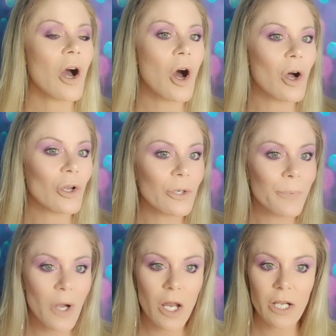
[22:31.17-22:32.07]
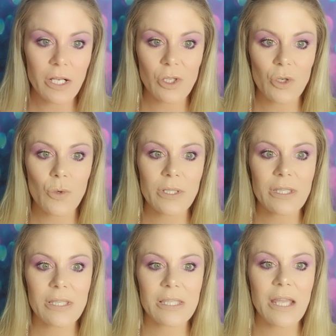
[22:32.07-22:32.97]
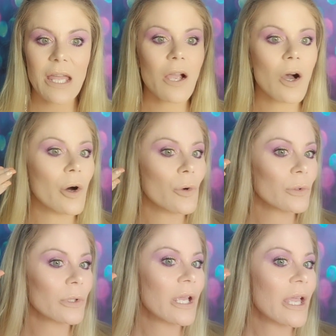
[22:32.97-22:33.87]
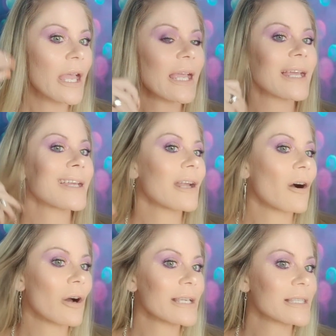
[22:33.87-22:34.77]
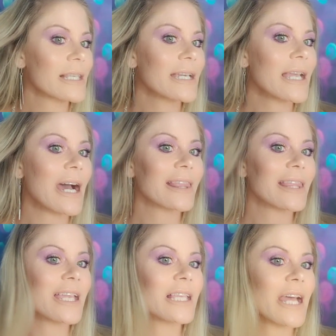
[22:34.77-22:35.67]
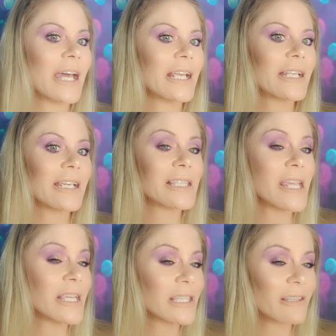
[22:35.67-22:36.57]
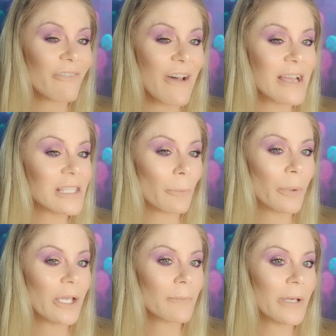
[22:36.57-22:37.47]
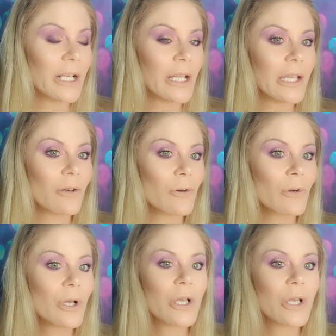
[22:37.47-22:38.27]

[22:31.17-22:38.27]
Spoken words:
All your products are going to stay on, and honestly, I think that it intensifies the pigment a little.